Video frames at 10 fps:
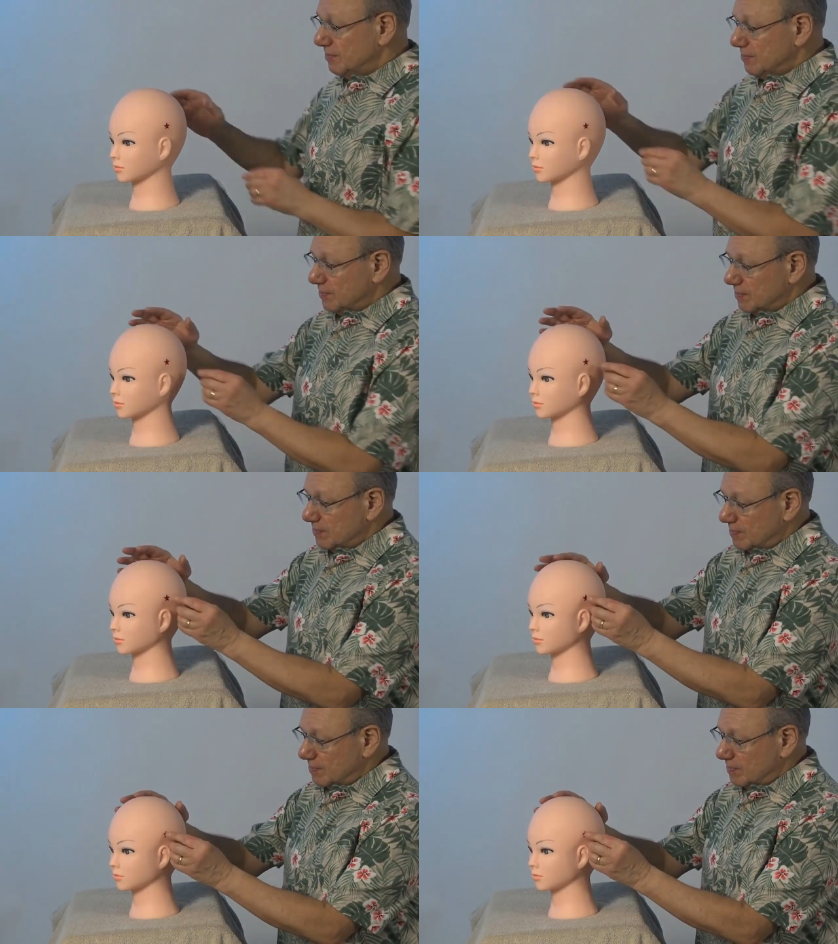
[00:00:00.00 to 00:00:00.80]

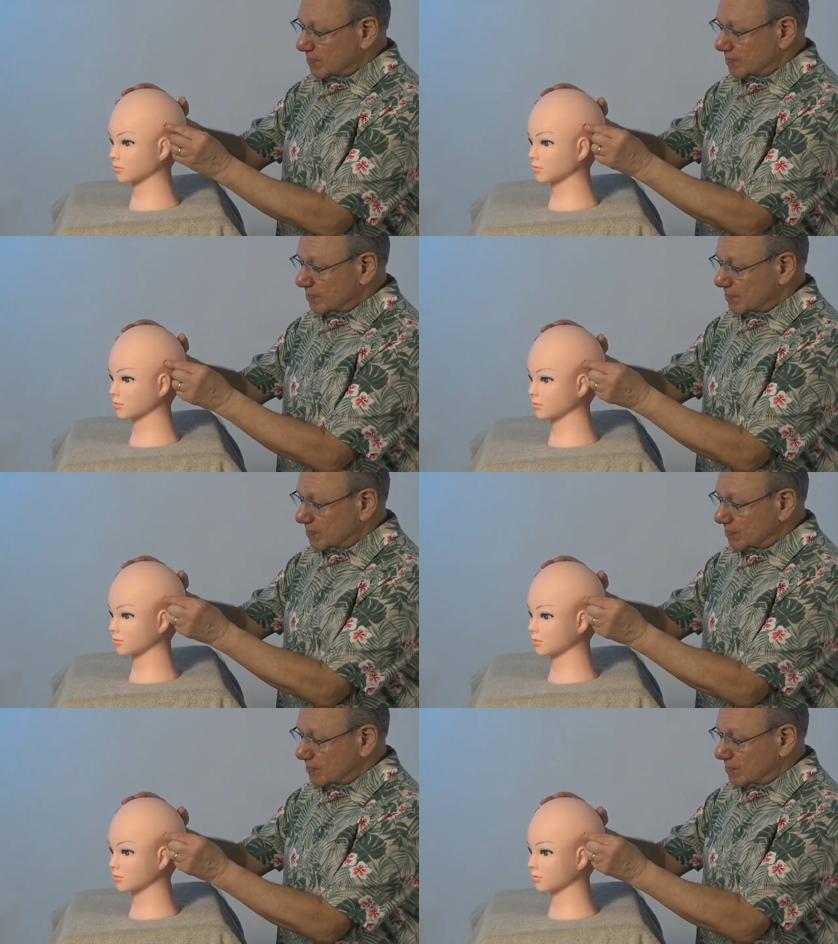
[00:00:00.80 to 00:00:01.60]

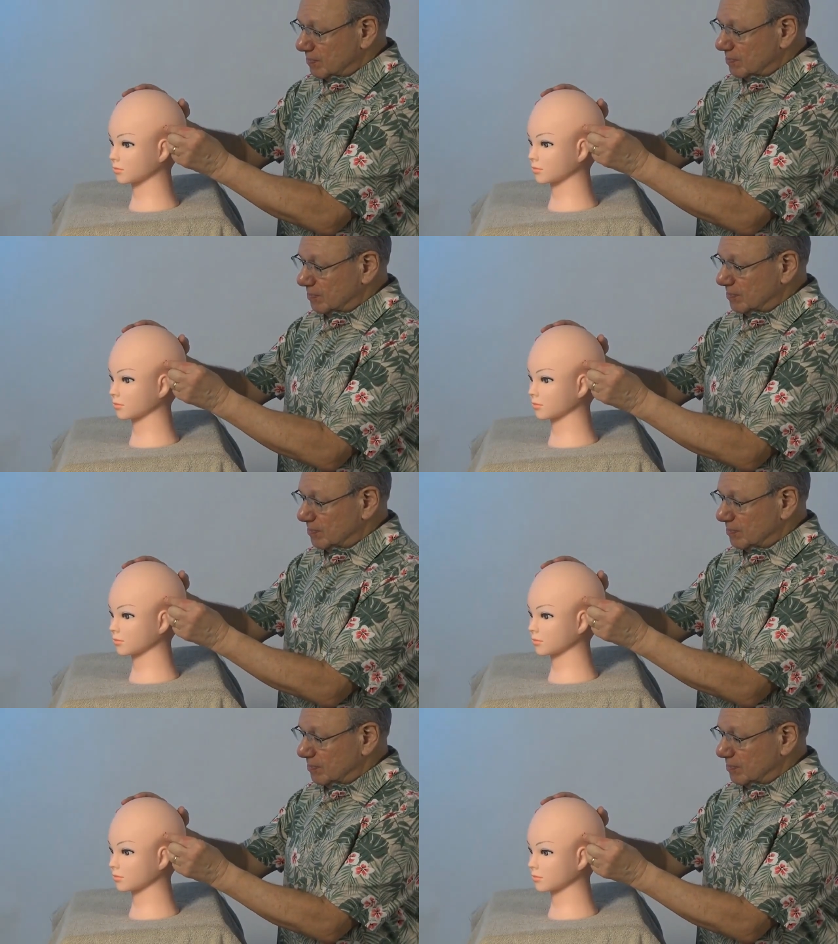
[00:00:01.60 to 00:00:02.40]

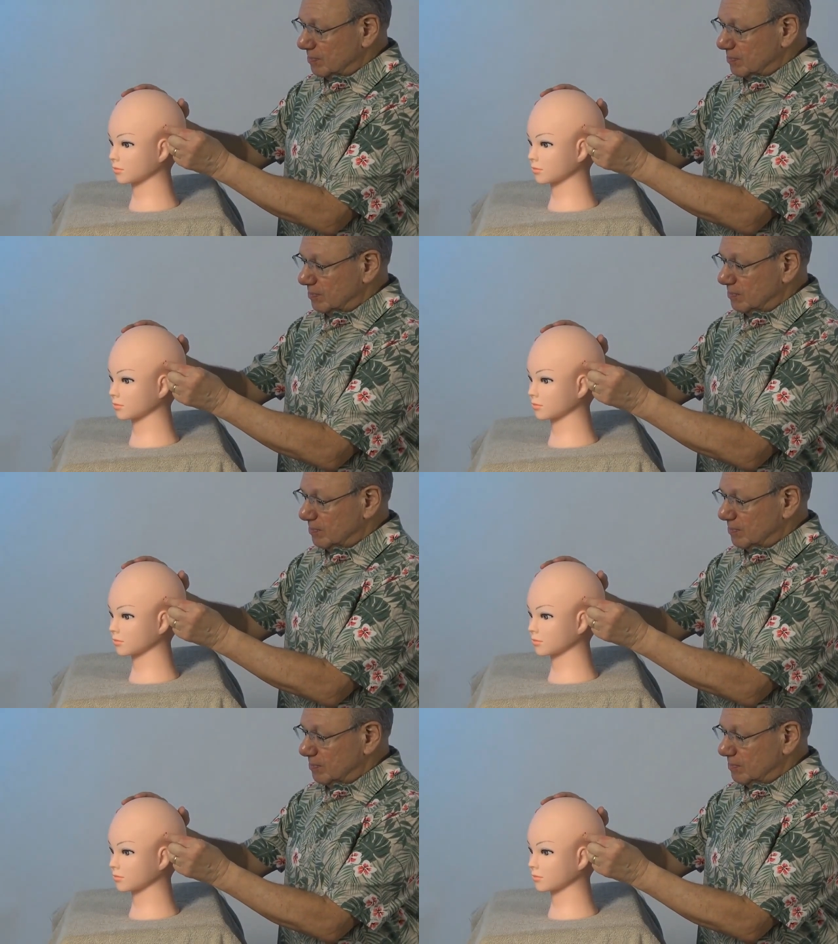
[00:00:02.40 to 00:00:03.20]

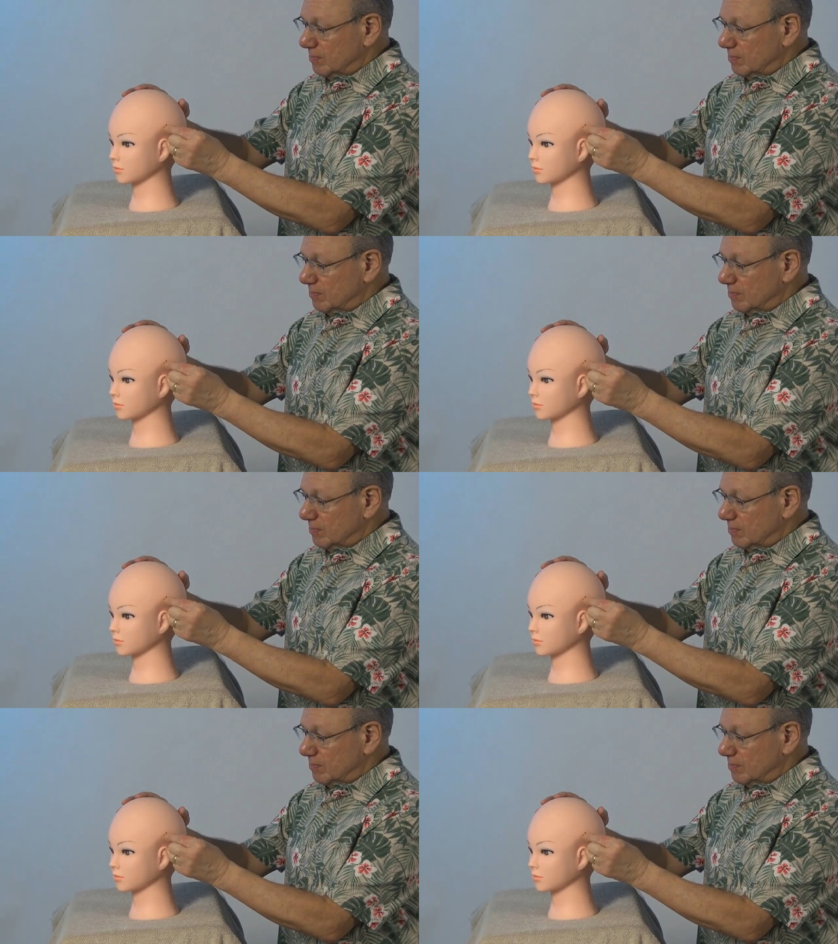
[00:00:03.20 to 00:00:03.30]
[no speech]